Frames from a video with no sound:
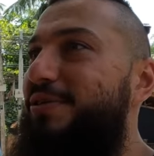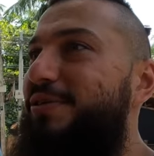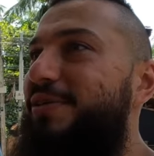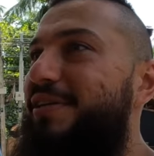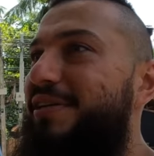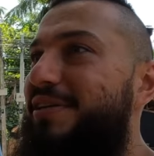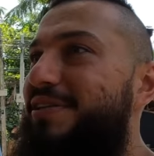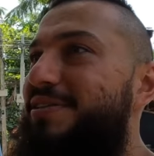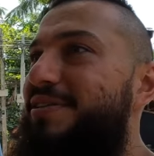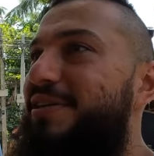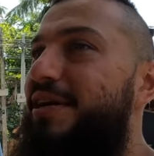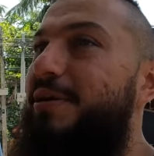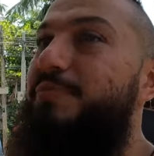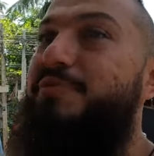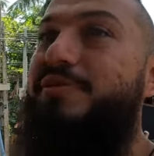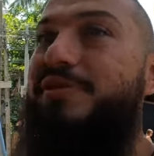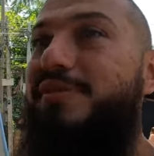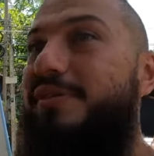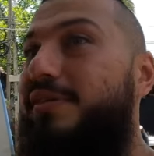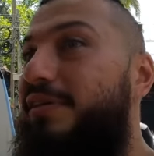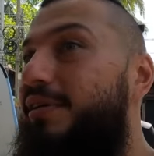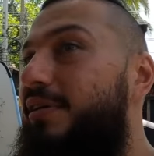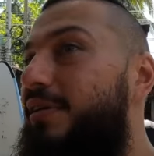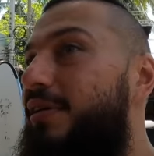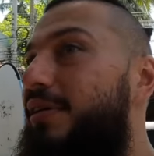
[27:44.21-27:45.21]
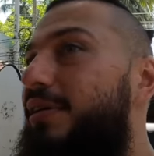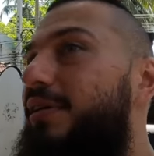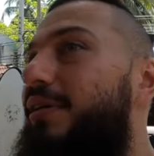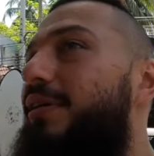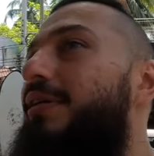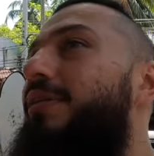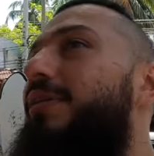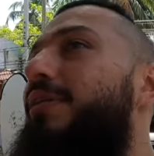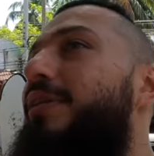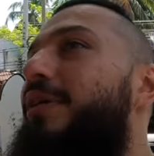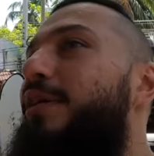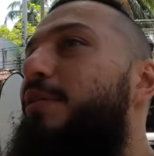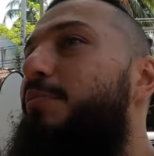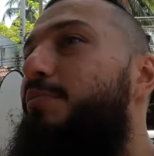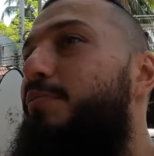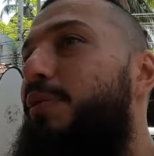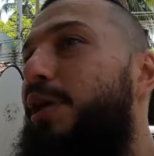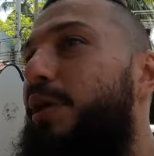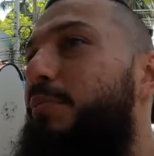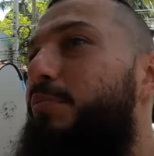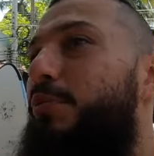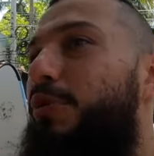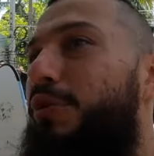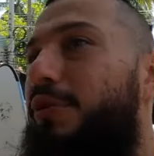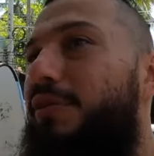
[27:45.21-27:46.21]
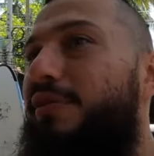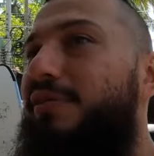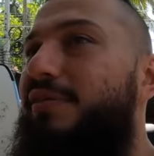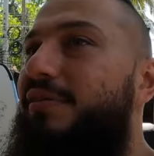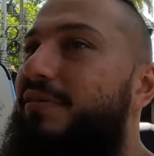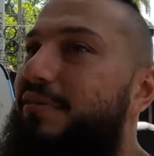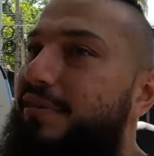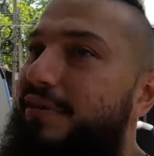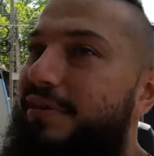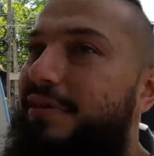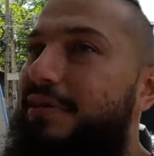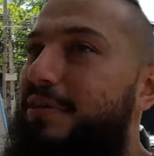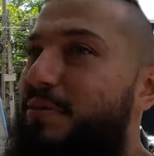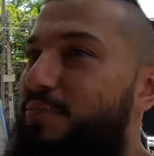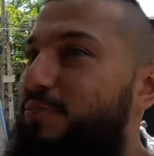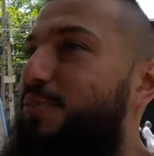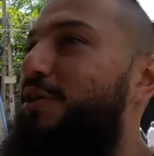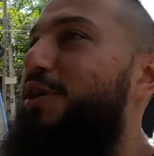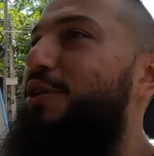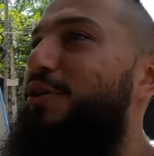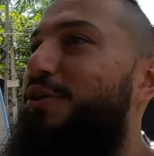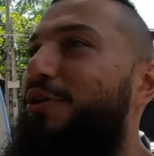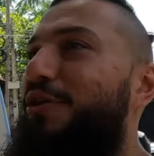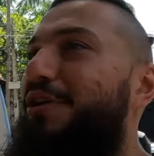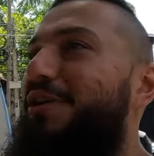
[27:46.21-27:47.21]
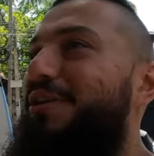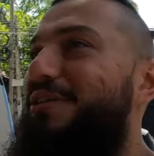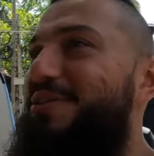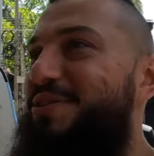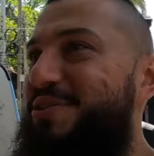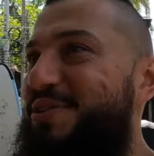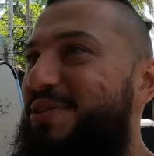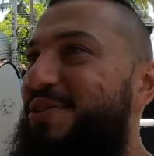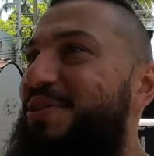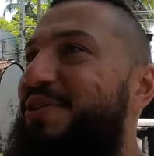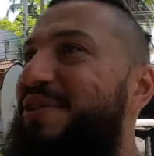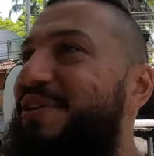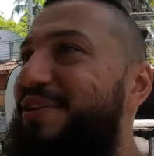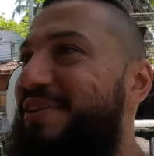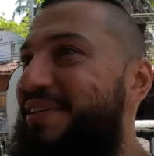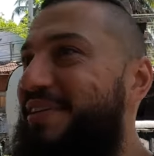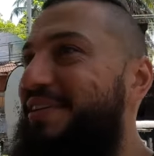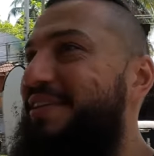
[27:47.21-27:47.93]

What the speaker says: Yes. I'm still in a big board, but learning slowly.